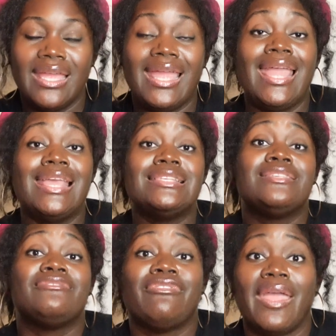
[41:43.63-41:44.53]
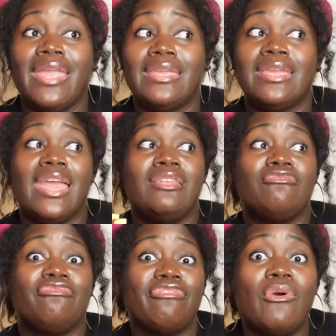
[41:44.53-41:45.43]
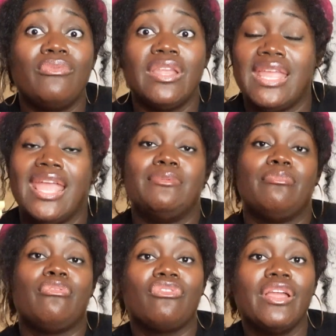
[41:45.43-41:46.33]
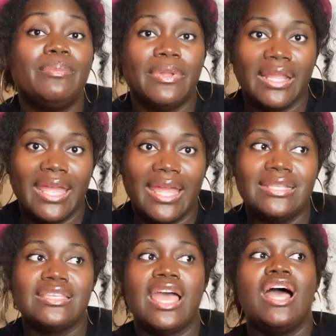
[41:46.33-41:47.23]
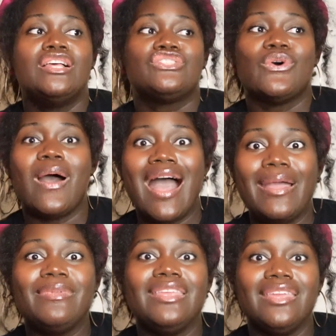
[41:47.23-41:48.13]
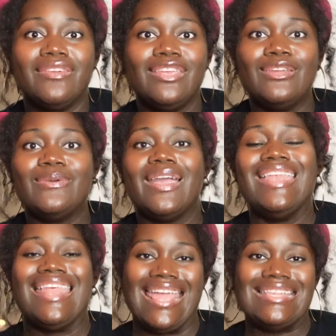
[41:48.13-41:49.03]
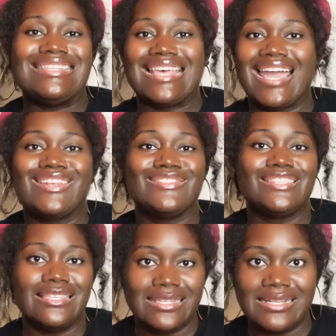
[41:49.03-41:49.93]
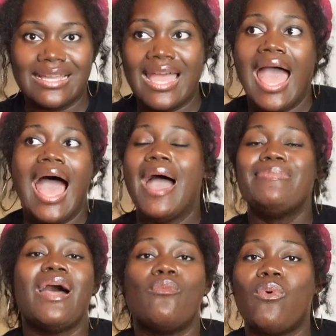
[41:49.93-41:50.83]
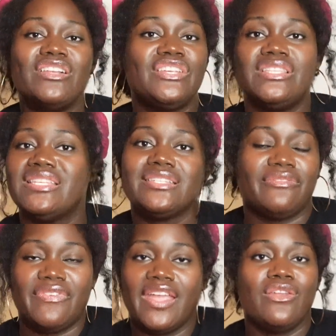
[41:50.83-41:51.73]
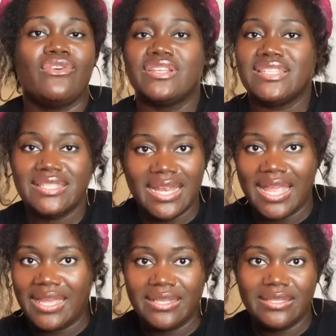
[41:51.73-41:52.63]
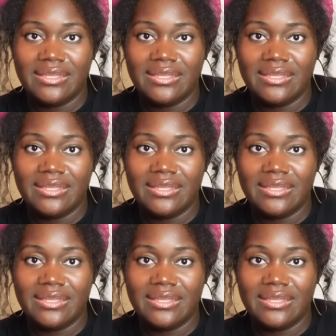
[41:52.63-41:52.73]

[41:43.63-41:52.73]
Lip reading: is fake and phony and pre-planned. So I'm giving you an insider's look. I'm not watching this as a fan or a stan.